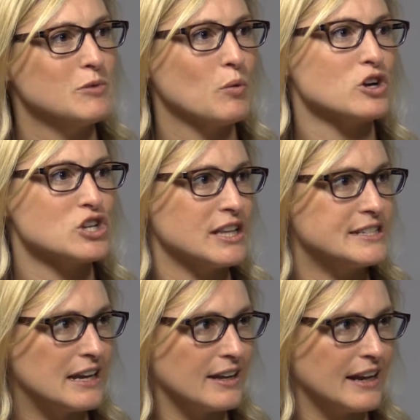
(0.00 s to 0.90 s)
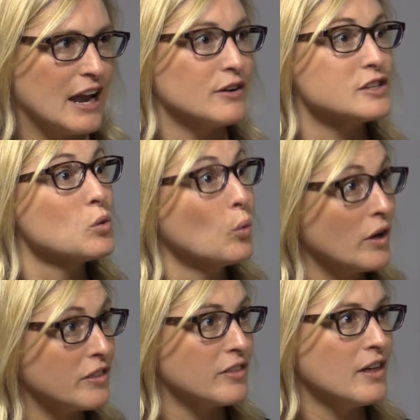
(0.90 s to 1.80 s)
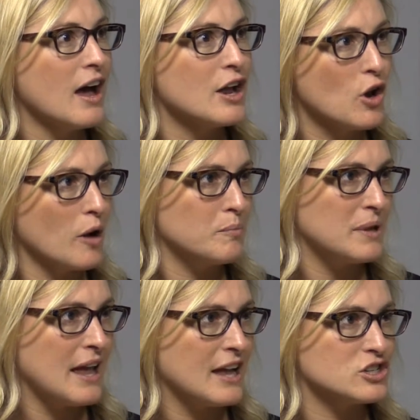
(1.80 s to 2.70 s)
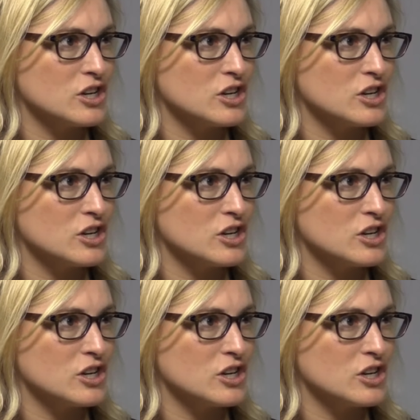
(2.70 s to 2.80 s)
be washing the delicate areas with a non-pH